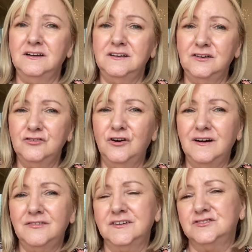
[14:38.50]
you know
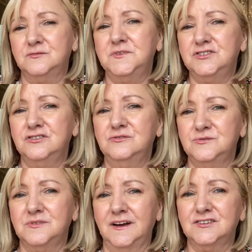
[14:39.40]
I've had some issues
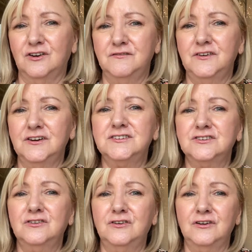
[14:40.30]
with like sort of
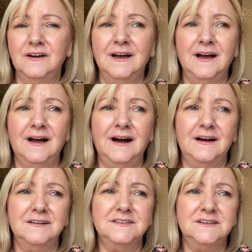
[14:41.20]
vertigo,
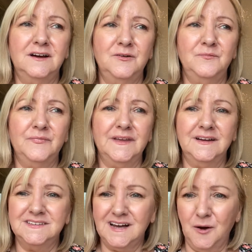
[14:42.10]
and
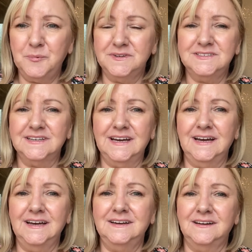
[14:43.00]
it's happened
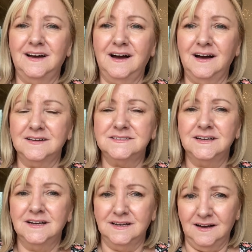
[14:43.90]
again, and
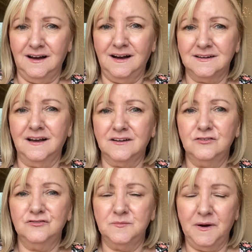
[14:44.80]
I had like
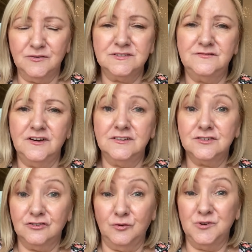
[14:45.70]
another bout of
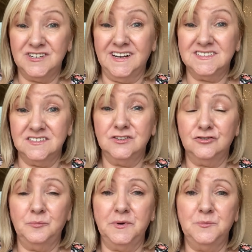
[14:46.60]
vertigo which lasted a
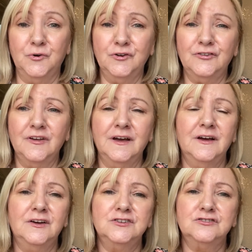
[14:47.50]
couple of months.
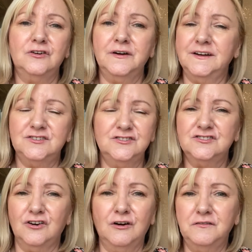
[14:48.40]
So it's just
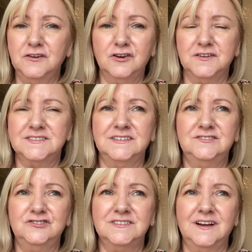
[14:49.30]
awful because it
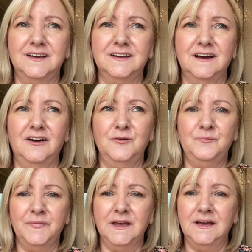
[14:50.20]
just like
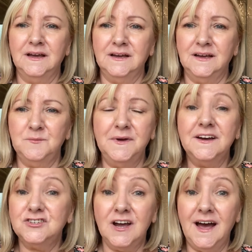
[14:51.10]
it
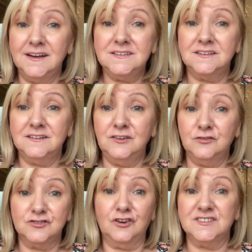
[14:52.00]
makes your head, you know,
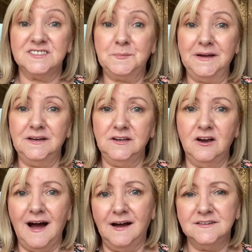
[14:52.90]
sort of spin, your
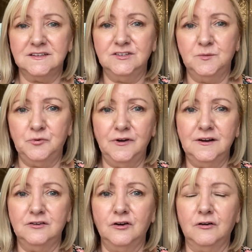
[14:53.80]
eyes and your brain
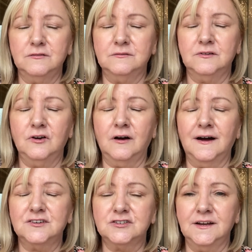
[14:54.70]
are not
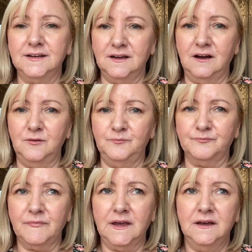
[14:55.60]
actually
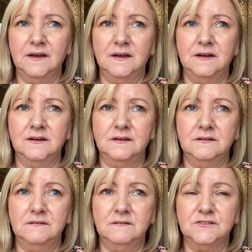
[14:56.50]

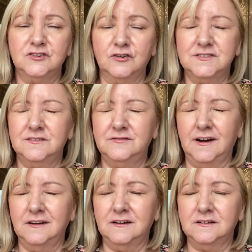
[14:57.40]
sort of
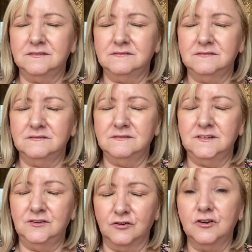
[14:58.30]

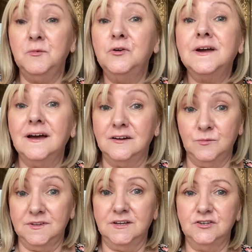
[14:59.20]
you know, communicating
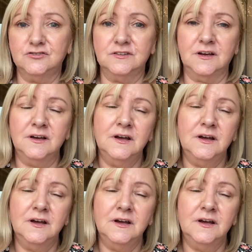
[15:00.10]
with each other.